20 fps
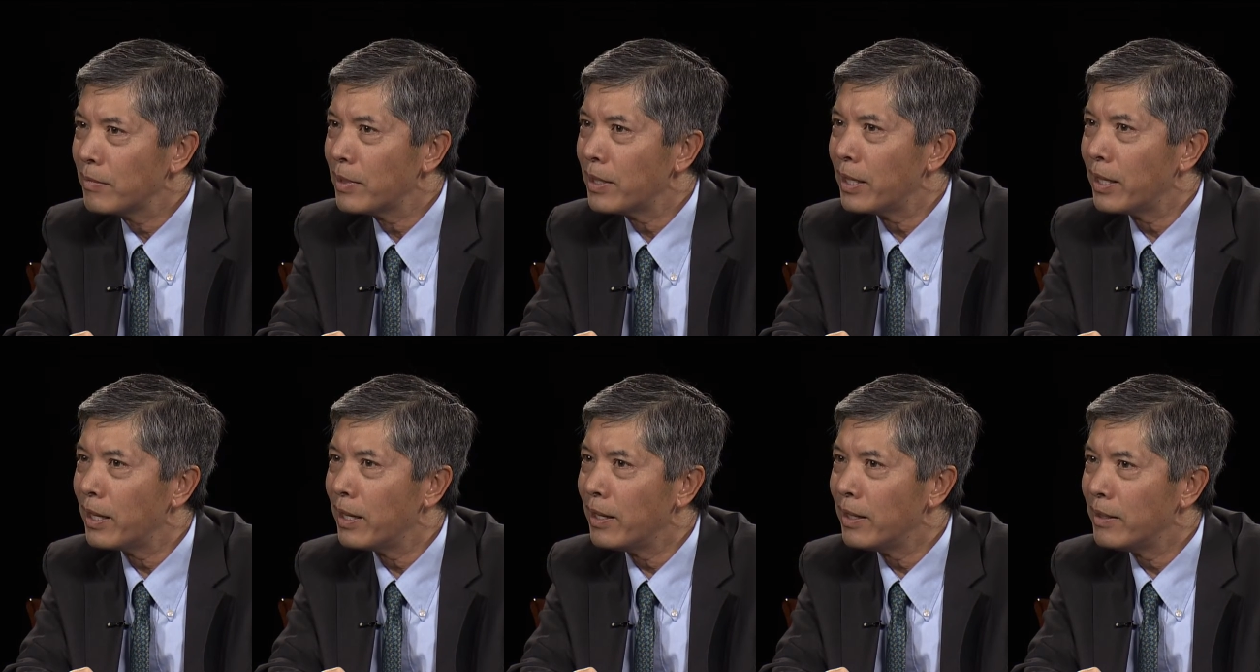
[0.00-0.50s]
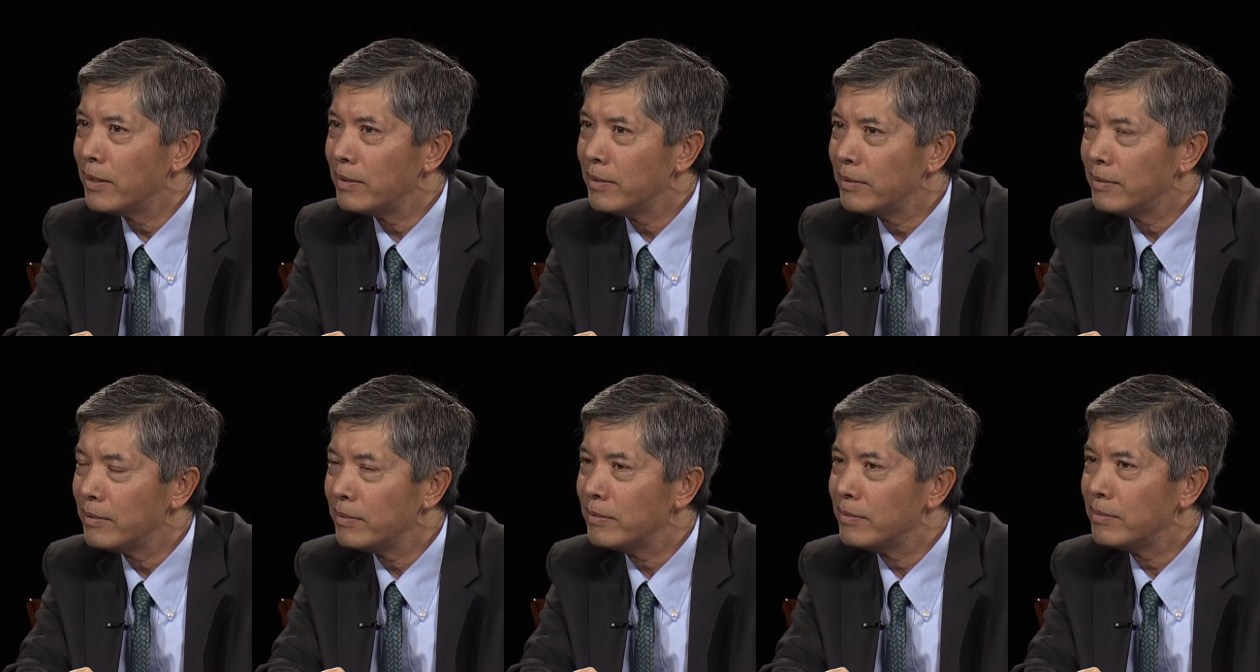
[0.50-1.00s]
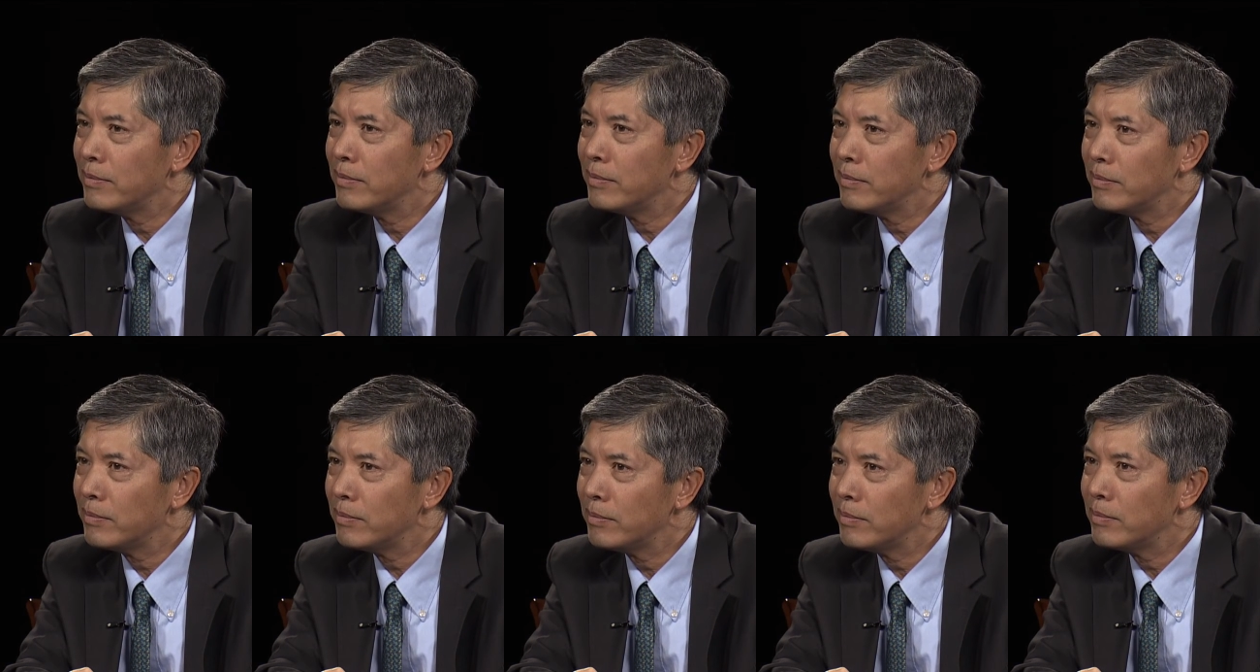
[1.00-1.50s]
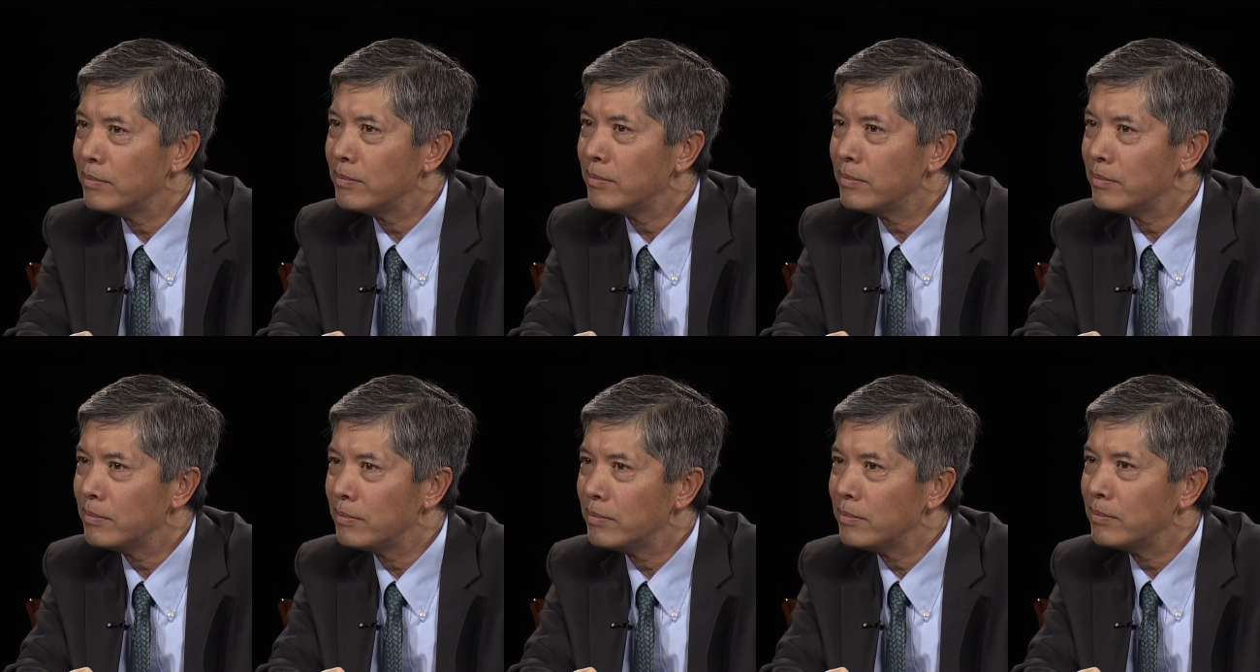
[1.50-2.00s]
Yeah. What are what are some
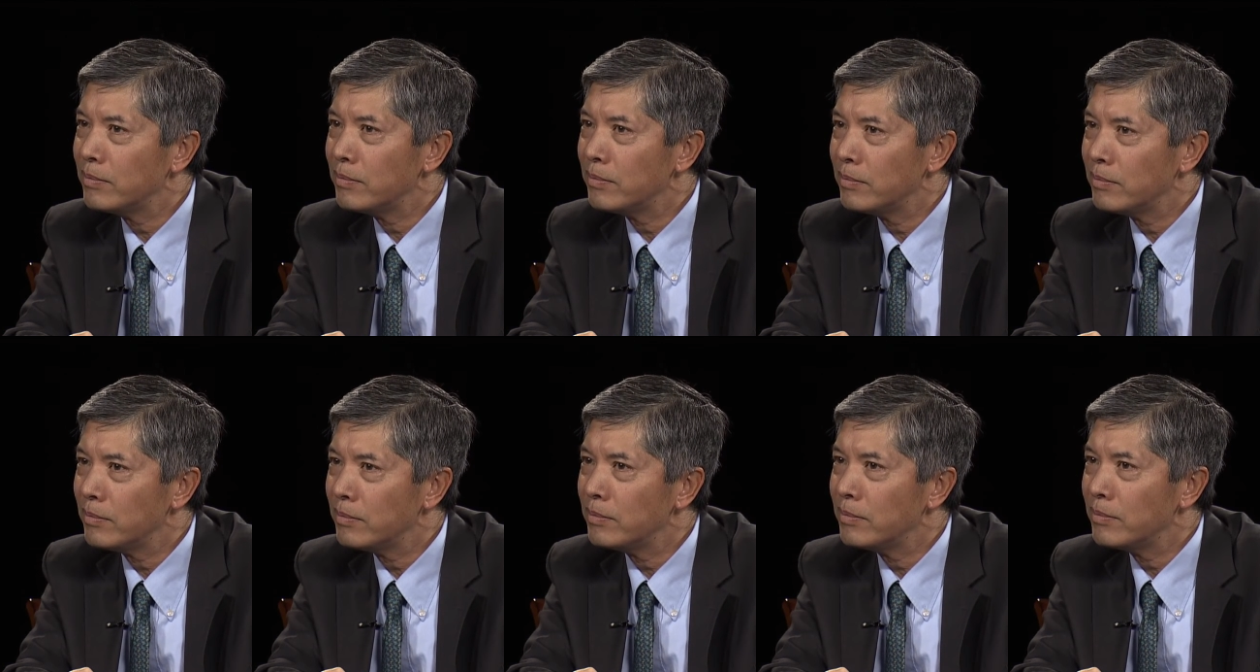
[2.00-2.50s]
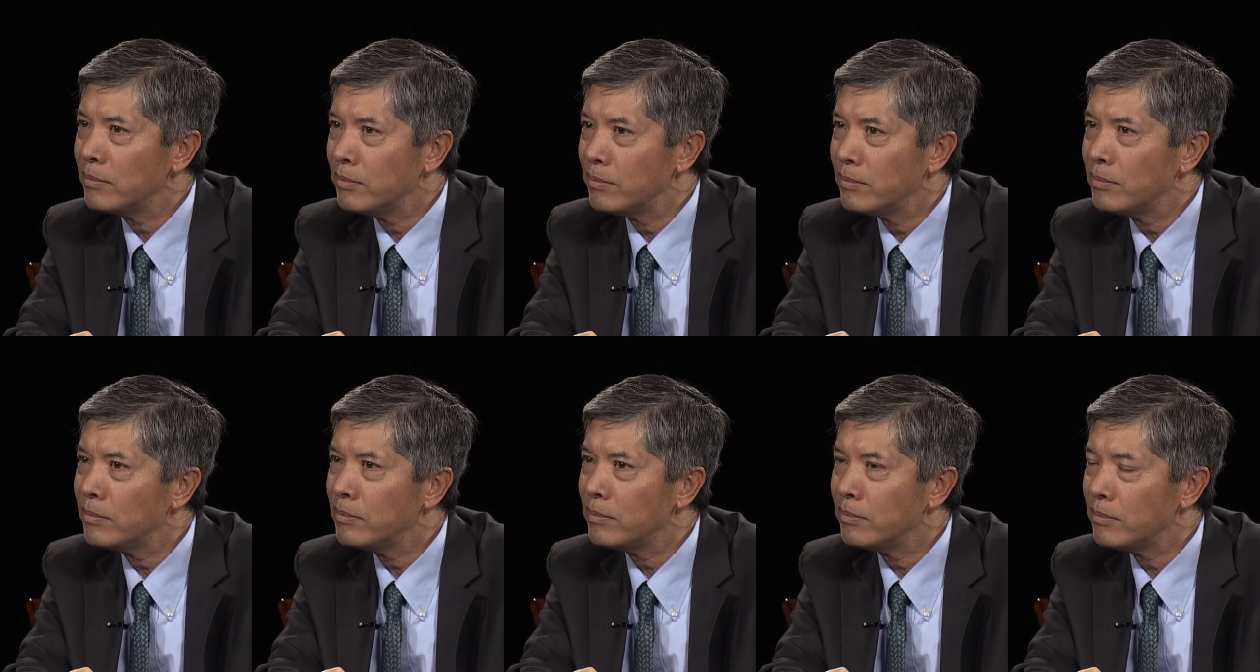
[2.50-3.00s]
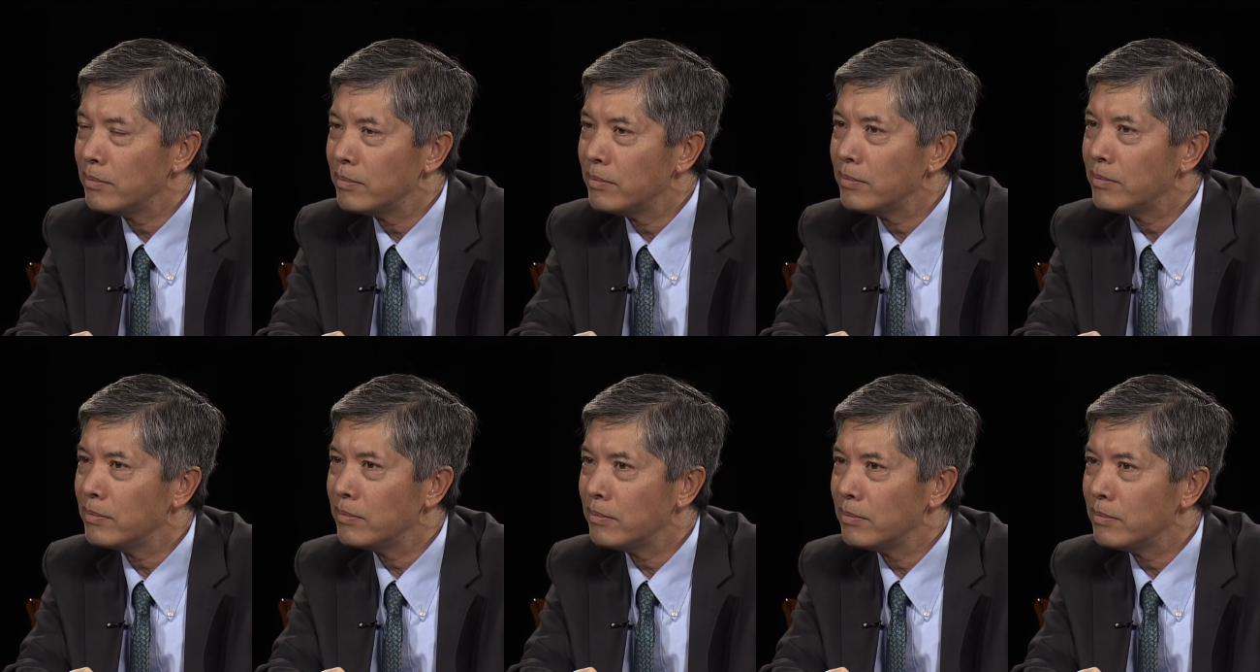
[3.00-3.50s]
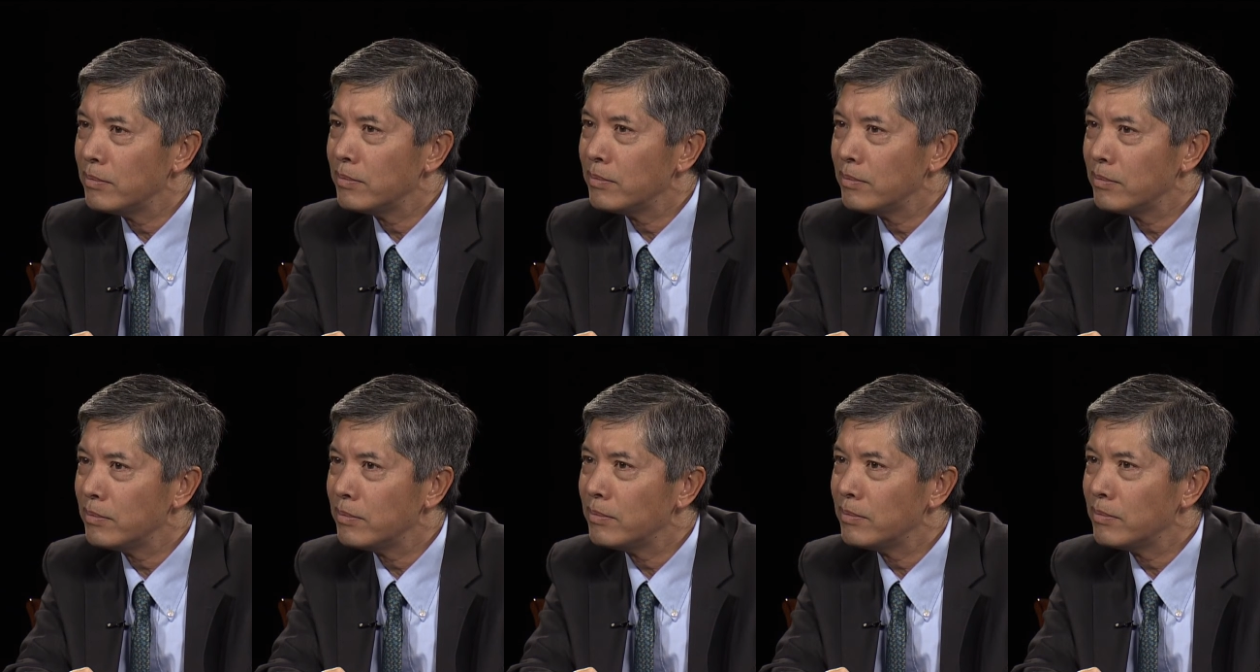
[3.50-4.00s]
of the things that
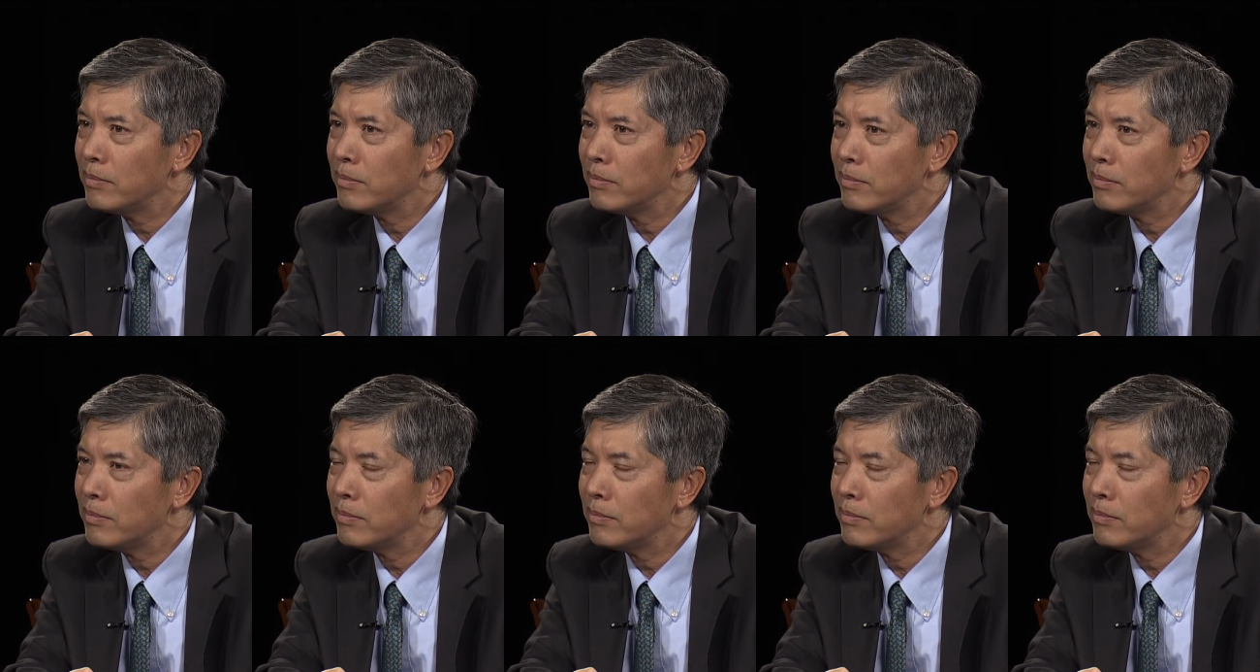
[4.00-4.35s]
we all